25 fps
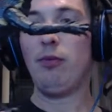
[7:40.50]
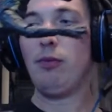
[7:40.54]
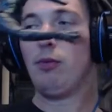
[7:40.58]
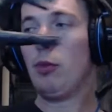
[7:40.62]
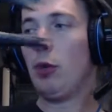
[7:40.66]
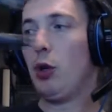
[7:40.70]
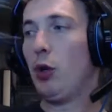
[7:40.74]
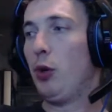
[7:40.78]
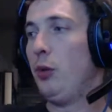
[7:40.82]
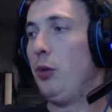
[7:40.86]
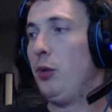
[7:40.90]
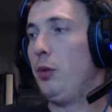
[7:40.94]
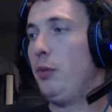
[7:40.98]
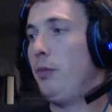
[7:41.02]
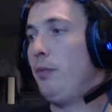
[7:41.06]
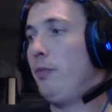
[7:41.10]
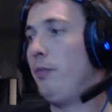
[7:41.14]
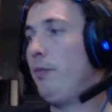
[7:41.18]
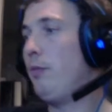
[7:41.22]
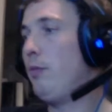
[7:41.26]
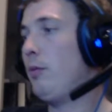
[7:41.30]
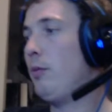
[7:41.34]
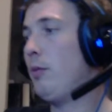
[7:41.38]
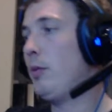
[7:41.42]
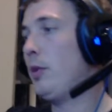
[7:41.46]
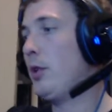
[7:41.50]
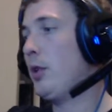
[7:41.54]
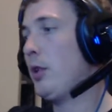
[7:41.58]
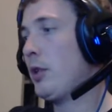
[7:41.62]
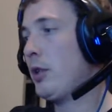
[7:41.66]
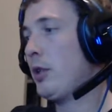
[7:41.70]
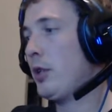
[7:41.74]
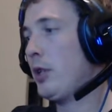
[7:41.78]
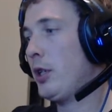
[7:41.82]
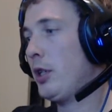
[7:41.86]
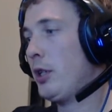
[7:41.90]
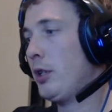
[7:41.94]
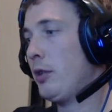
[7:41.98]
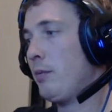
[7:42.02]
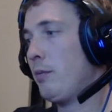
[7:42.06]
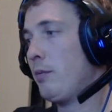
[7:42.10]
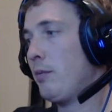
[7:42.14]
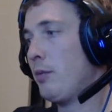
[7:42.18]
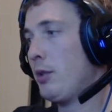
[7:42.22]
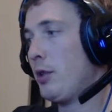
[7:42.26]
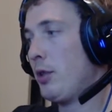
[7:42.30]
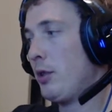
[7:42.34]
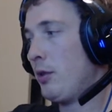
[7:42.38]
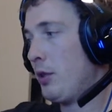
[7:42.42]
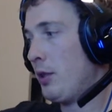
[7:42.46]
Cool. Okay.
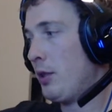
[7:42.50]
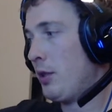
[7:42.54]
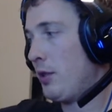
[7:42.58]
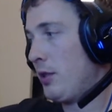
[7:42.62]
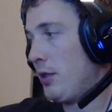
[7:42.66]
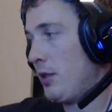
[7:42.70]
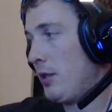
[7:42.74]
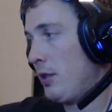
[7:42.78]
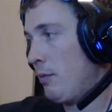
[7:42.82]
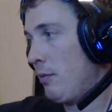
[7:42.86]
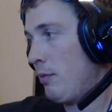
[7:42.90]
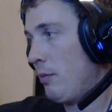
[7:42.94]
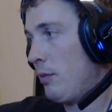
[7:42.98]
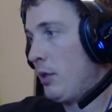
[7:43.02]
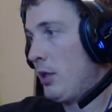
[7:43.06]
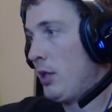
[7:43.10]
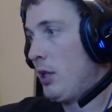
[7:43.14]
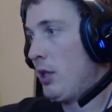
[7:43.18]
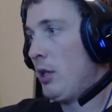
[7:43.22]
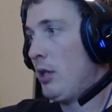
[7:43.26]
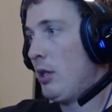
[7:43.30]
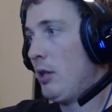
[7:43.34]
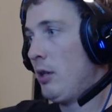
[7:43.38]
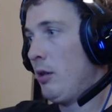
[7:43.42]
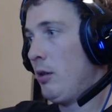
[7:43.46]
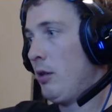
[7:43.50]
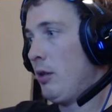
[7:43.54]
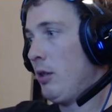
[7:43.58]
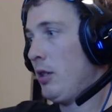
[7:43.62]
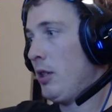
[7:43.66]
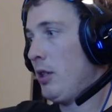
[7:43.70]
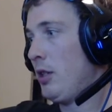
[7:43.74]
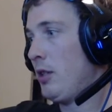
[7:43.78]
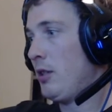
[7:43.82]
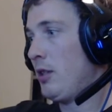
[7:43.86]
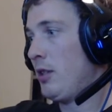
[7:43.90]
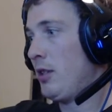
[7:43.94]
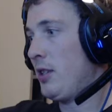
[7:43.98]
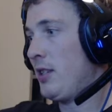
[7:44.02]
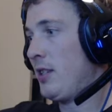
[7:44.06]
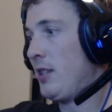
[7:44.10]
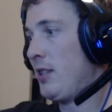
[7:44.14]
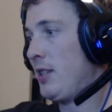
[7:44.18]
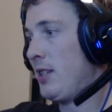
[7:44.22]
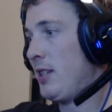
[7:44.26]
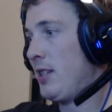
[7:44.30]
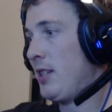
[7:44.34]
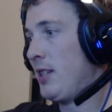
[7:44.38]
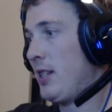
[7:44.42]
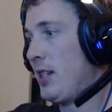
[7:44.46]
So does it does it
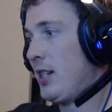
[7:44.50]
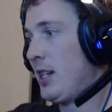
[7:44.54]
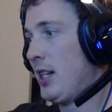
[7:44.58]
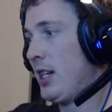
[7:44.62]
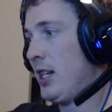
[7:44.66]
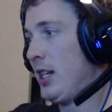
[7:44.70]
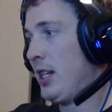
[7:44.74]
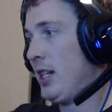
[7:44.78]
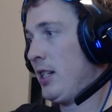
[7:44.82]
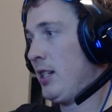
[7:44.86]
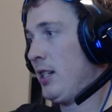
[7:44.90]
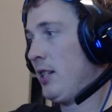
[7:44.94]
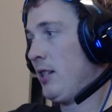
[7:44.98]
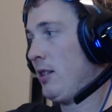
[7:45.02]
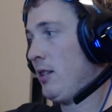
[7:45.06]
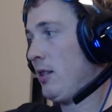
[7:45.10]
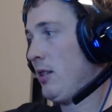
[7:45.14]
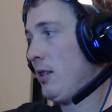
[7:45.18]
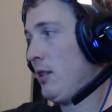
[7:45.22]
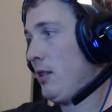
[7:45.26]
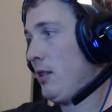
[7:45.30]
stand?